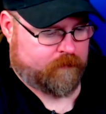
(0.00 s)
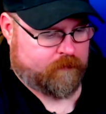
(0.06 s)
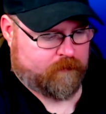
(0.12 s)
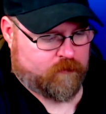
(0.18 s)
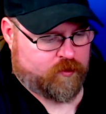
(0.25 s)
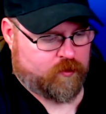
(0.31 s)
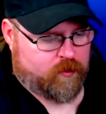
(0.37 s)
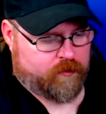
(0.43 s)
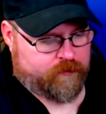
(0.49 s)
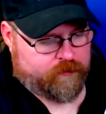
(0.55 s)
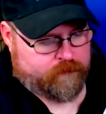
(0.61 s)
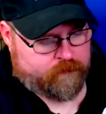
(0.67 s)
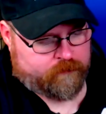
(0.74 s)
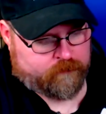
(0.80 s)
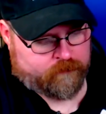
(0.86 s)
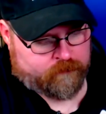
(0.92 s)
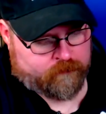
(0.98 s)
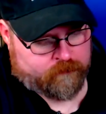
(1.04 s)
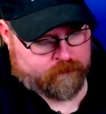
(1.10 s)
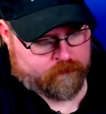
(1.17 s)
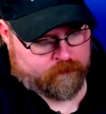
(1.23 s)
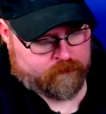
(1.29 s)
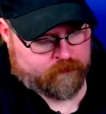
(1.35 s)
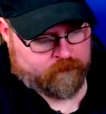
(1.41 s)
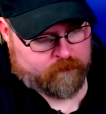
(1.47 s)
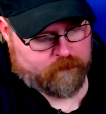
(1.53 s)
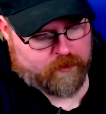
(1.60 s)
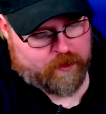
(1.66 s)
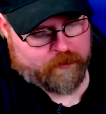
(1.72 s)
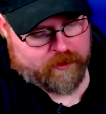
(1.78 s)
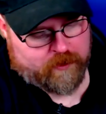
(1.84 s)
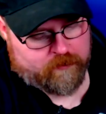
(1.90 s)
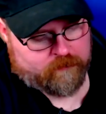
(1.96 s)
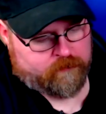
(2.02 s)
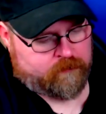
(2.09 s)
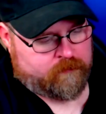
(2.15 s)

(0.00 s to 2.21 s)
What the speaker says: Sort of. There we go.